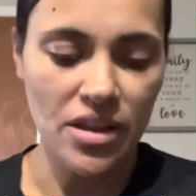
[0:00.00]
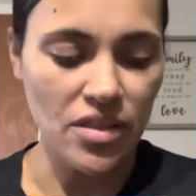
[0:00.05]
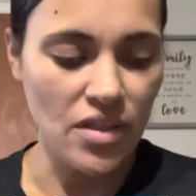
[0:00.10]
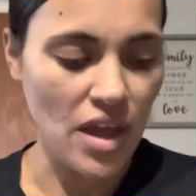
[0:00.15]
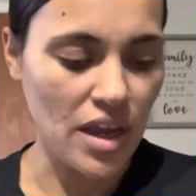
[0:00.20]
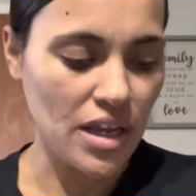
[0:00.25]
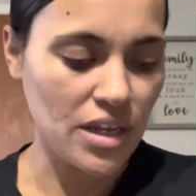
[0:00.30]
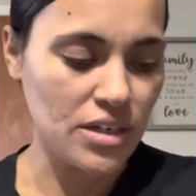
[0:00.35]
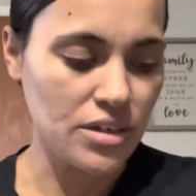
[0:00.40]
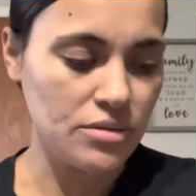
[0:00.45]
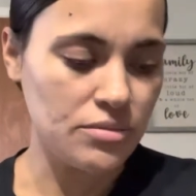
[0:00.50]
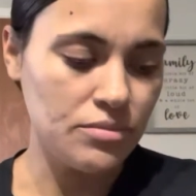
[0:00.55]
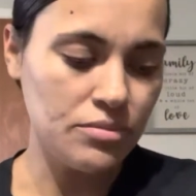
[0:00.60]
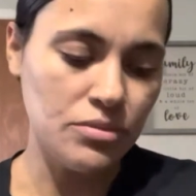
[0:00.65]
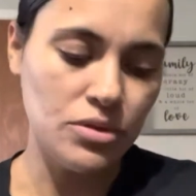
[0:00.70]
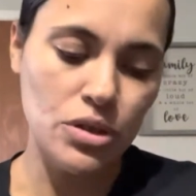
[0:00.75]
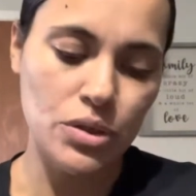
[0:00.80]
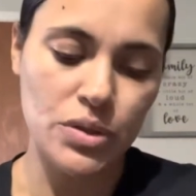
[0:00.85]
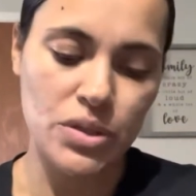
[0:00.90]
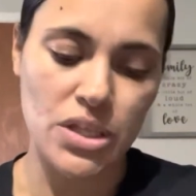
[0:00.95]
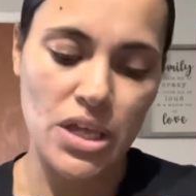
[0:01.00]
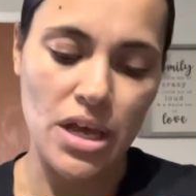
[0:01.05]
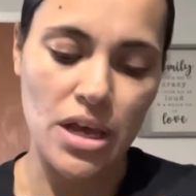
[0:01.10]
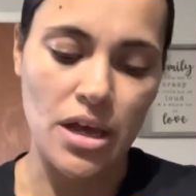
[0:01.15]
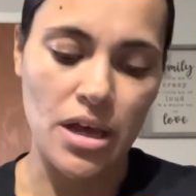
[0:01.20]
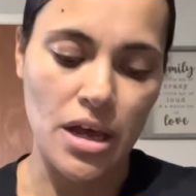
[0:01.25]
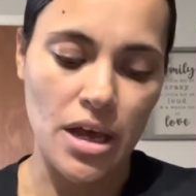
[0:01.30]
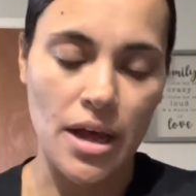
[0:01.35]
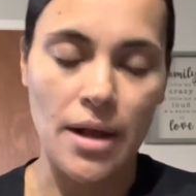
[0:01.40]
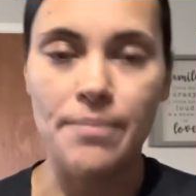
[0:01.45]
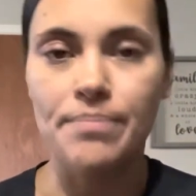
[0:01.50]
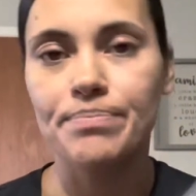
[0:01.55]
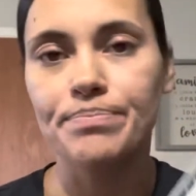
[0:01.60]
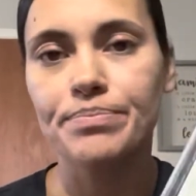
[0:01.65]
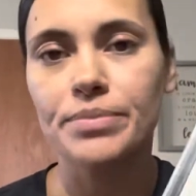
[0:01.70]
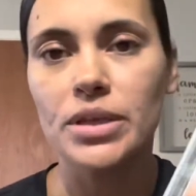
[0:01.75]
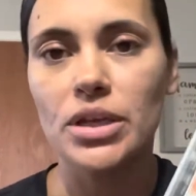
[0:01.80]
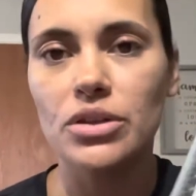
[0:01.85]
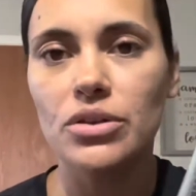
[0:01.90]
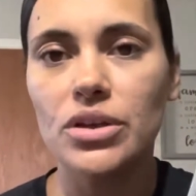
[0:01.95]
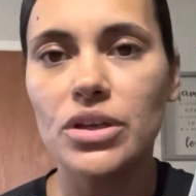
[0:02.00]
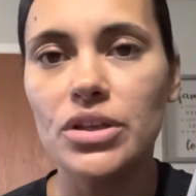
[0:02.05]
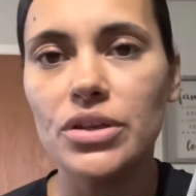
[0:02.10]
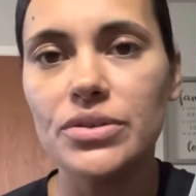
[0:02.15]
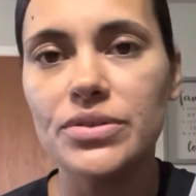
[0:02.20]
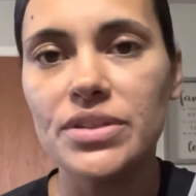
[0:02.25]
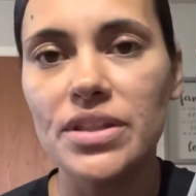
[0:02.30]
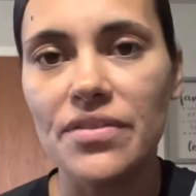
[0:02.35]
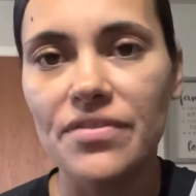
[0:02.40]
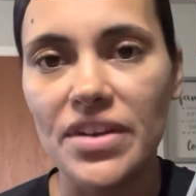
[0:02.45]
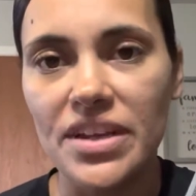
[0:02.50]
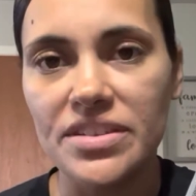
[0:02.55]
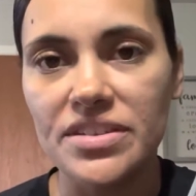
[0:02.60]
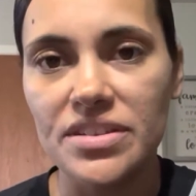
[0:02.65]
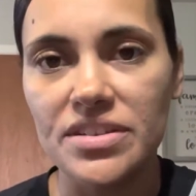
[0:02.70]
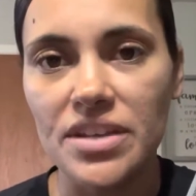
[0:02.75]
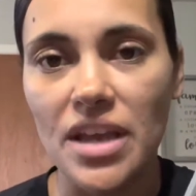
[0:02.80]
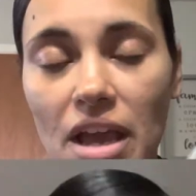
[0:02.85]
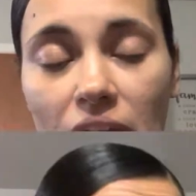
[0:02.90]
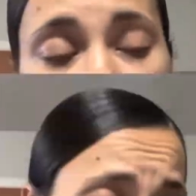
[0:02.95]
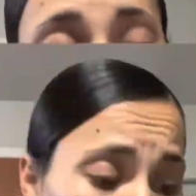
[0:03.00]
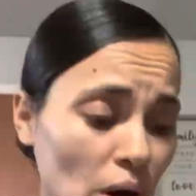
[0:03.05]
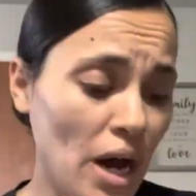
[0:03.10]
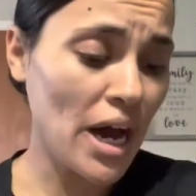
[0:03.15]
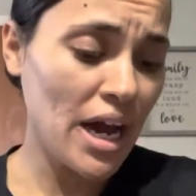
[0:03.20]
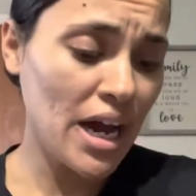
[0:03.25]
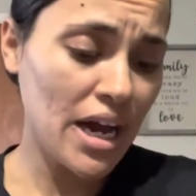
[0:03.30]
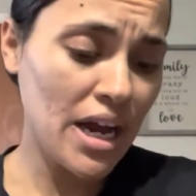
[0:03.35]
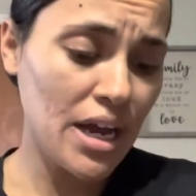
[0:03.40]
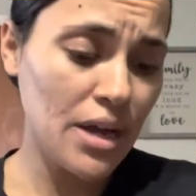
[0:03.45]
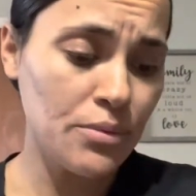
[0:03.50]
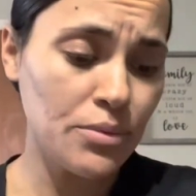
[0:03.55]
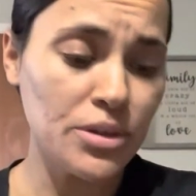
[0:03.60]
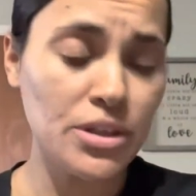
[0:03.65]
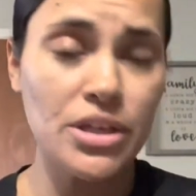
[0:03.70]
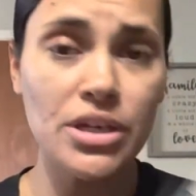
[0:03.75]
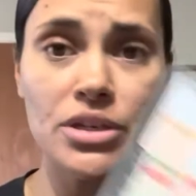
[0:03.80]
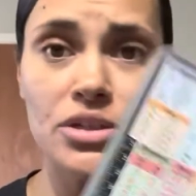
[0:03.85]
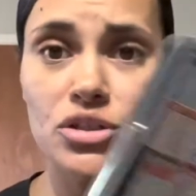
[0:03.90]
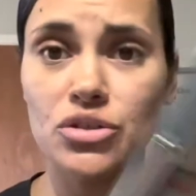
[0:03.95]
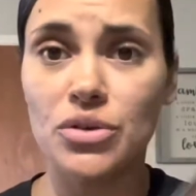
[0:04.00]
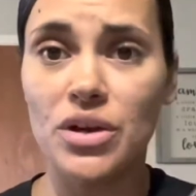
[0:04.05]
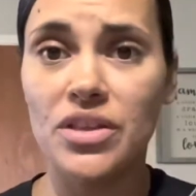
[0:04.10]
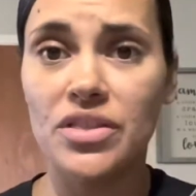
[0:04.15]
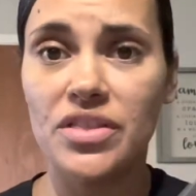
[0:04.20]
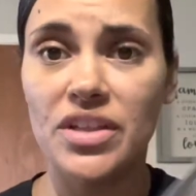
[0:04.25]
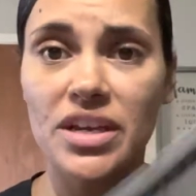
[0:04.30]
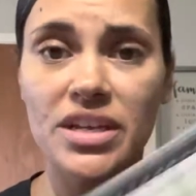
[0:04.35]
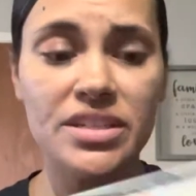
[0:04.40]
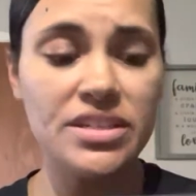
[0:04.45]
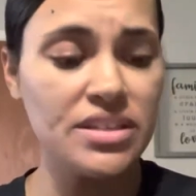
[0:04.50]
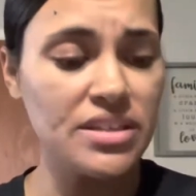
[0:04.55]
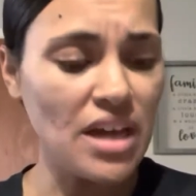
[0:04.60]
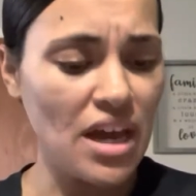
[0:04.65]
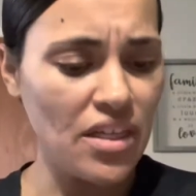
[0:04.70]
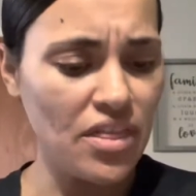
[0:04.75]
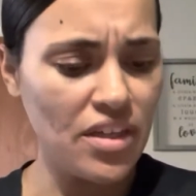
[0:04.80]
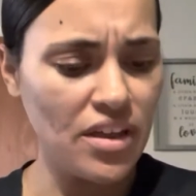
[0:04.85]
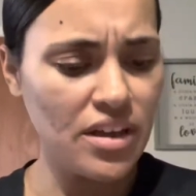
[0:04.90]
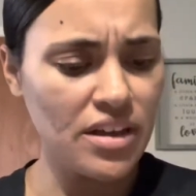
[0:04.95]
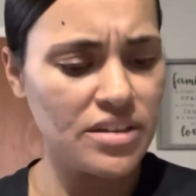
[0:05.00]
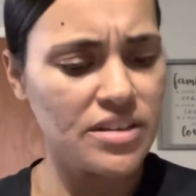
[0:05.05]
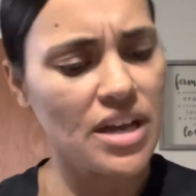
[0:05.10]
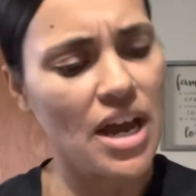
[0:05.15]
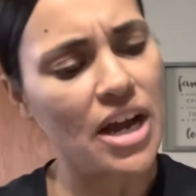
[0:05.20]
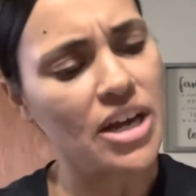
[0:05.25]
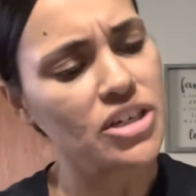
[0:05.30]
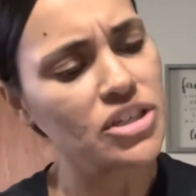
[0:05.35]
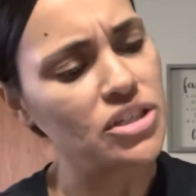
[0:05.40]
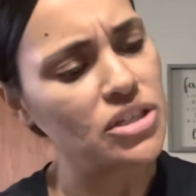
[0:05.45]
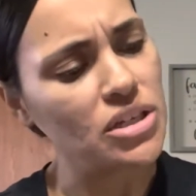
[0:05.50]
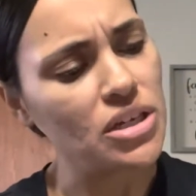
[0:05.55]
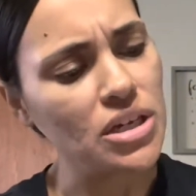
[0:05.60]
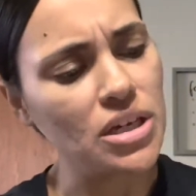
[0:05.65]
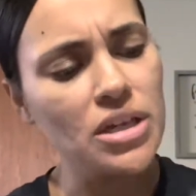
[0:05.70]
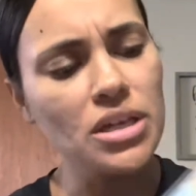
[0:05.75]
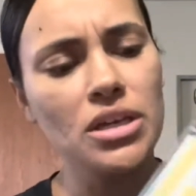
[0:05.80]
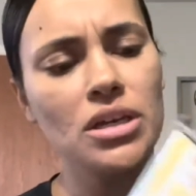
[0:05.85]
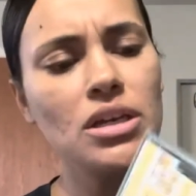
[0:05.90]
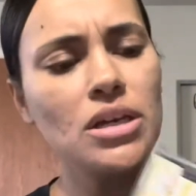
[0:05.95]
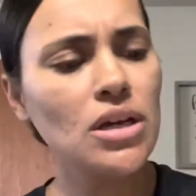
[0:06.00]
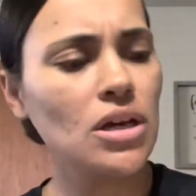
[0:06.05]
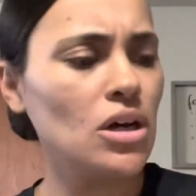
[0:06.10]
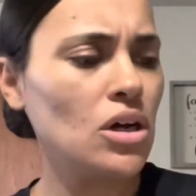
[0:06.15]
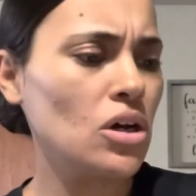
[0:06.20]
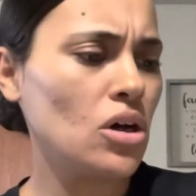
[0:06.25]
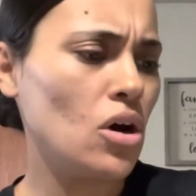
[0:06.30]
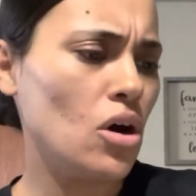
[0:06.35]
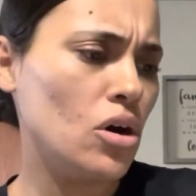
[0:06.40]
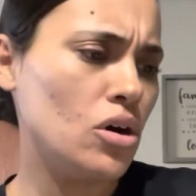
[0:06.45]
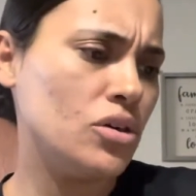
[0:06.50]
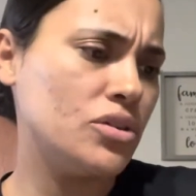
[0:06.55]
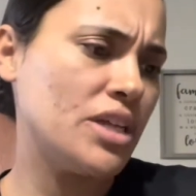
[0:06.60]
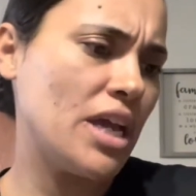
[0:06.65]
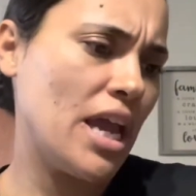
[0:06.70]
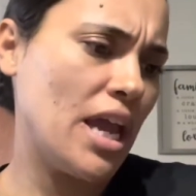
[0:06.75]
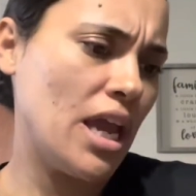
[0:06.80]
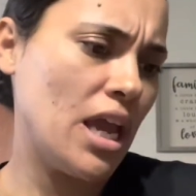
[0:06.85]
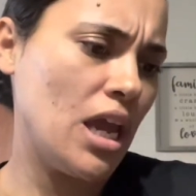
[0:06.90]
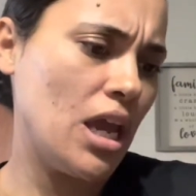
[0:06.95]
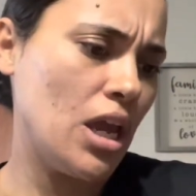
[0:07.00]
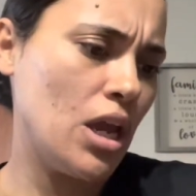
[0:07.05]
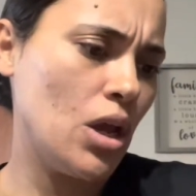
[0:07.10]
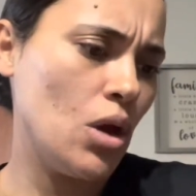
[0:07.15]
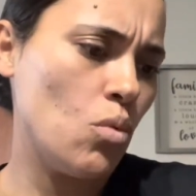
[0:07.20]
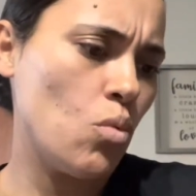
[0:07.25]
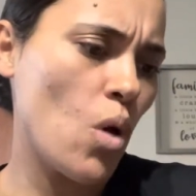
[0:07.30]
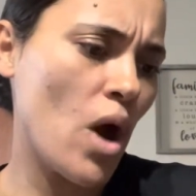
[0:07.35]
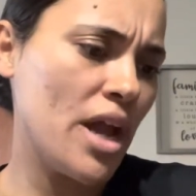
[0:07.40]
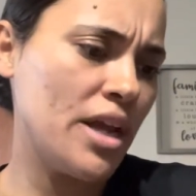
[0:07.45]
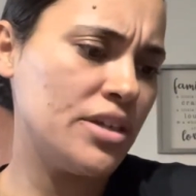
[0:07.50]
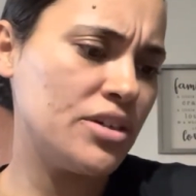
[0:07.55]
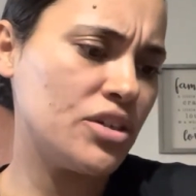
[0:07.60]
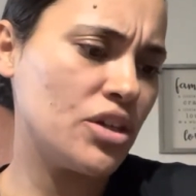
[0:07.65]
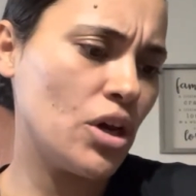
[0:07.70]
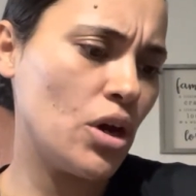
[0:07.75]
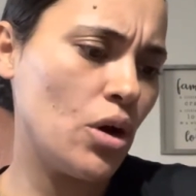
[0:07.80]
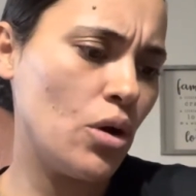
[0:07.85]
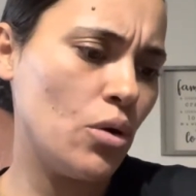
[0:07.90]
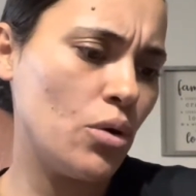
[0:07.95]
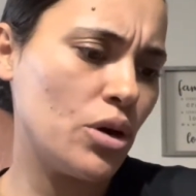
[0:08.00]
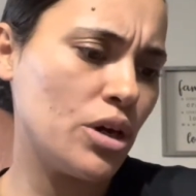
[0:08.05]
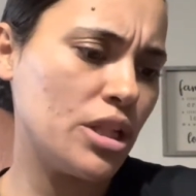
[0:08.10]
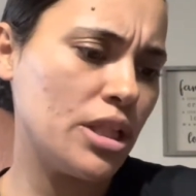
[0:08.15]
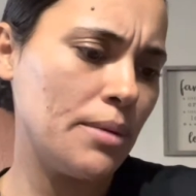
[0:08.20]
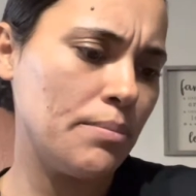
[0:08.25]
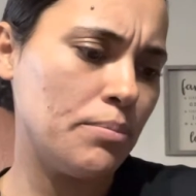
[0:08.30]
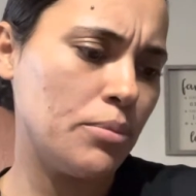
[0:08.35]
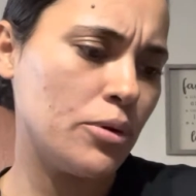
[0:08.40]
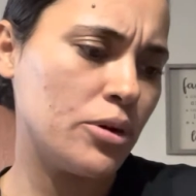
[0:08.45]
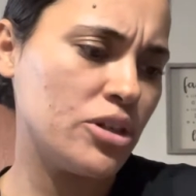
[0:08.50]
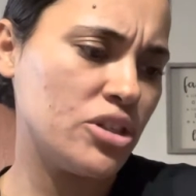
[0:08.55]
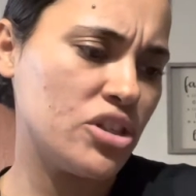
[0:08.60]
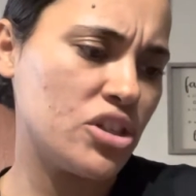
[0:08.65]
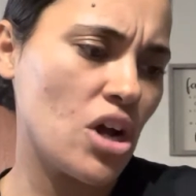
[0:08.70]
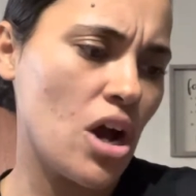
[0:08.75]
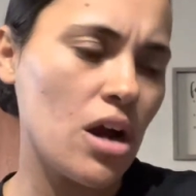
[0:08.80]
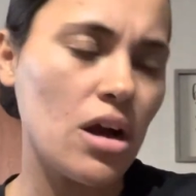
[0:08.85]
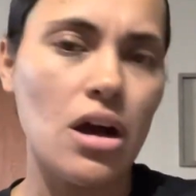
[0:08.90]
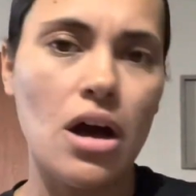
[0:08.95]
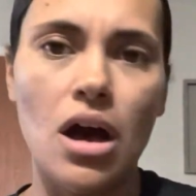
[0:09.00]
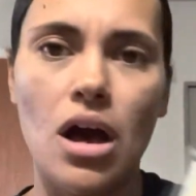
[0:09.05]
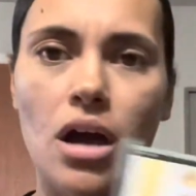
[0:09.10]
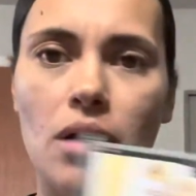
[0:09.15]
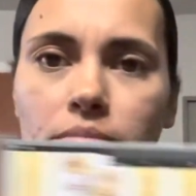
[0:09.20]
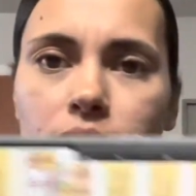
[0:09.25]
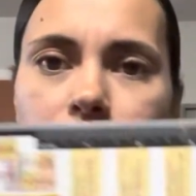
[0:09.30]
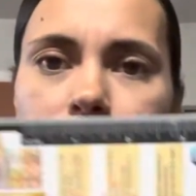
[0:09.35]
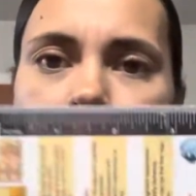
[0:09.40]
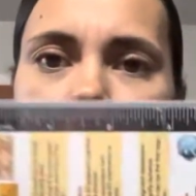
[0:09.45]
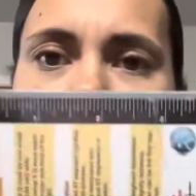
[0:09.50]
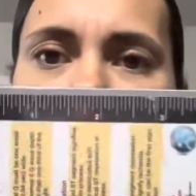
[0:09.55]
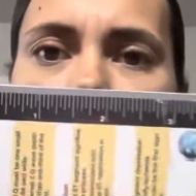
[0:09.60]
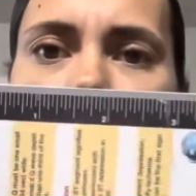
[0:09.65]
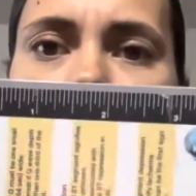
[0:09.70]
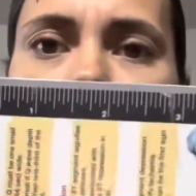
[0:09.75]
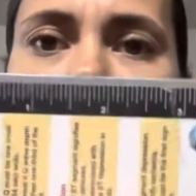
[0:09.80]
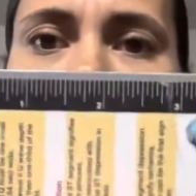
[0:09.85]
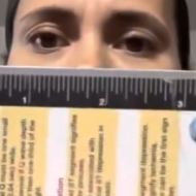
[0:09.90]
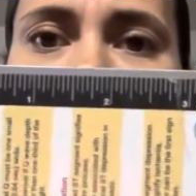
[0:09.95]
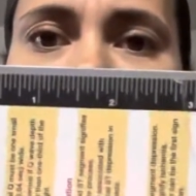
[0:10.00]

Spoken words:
They can use the you can use the FACES scale. So I really enjoyed this. I think it's actually called a whitecoatclipboards.com. So